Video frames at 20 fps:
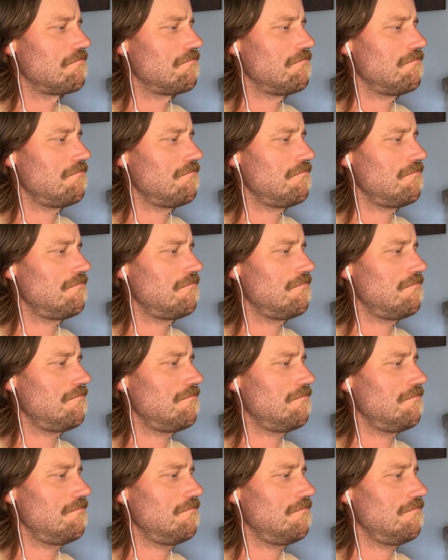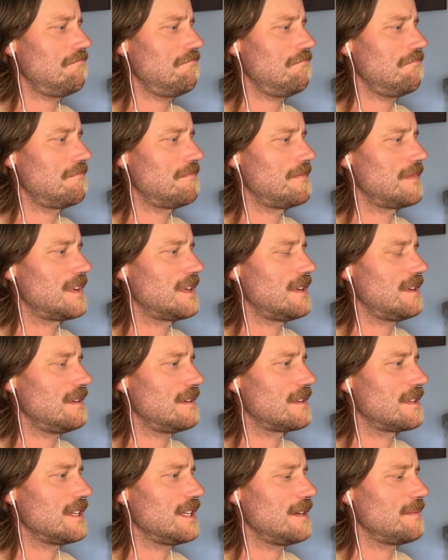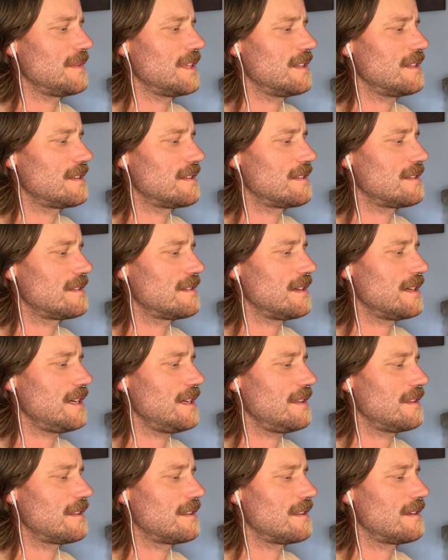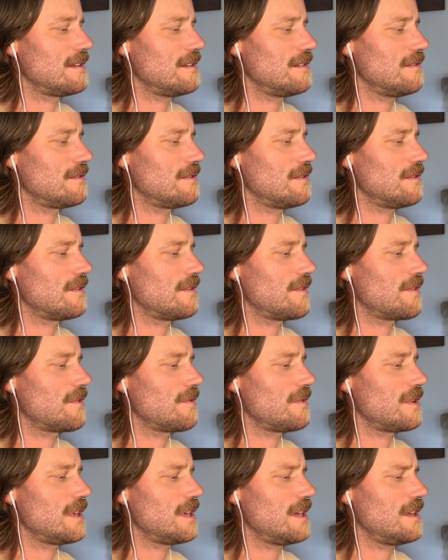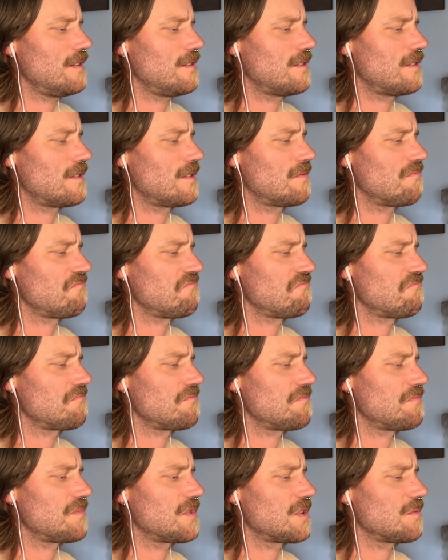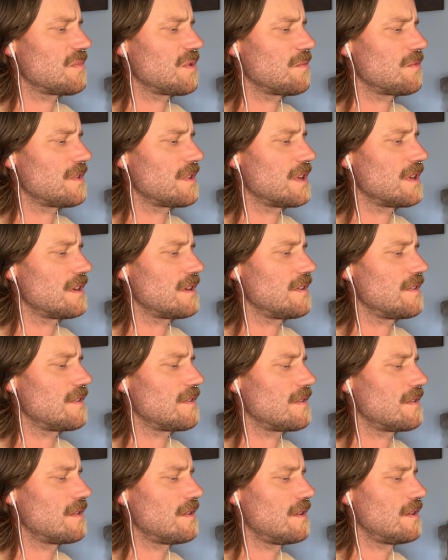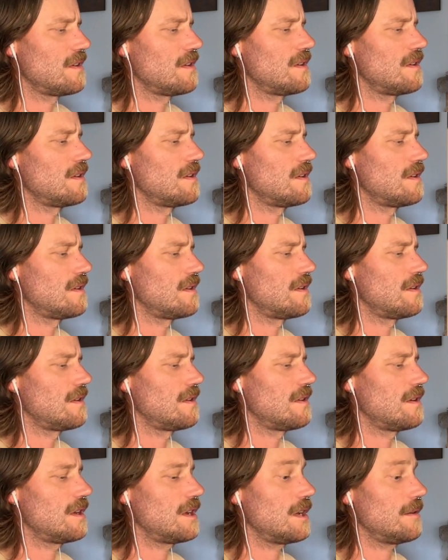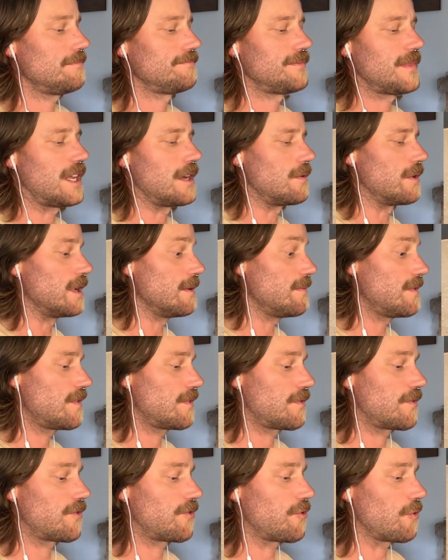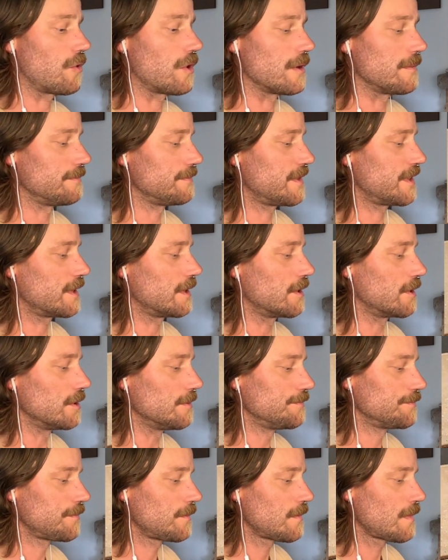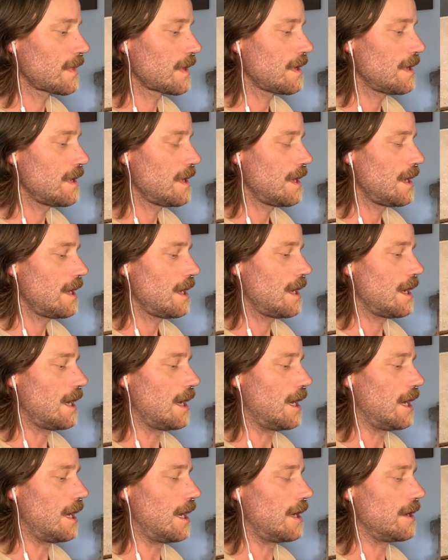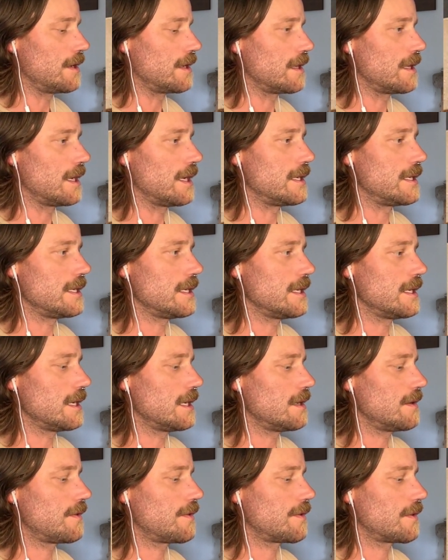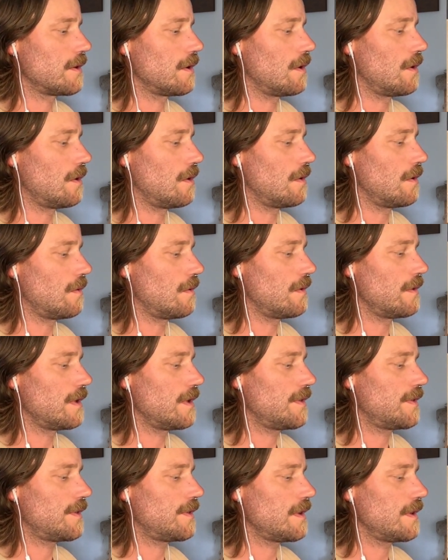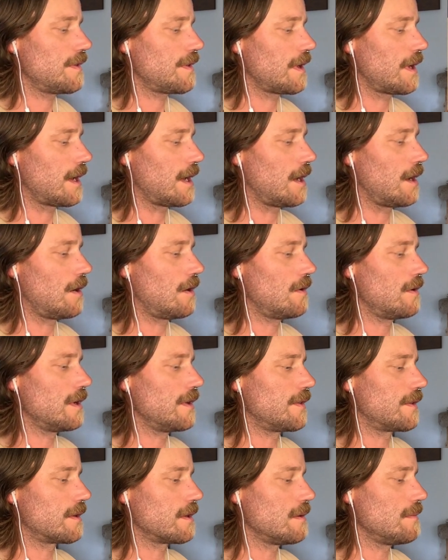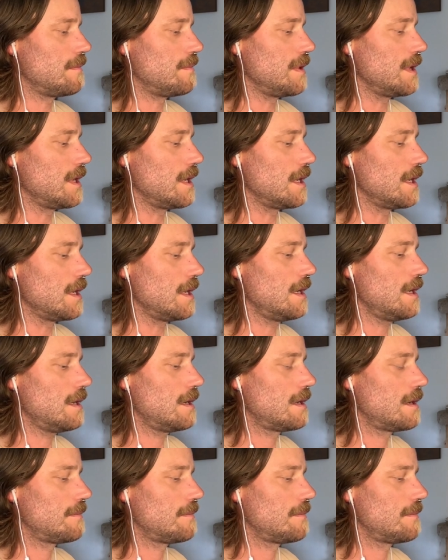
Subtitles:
Oh, damn, that's 1/8. No, it's 3/8. Can't remember what that is. Anyway, it's short. It's little. You get the idea. So this is how it's going to be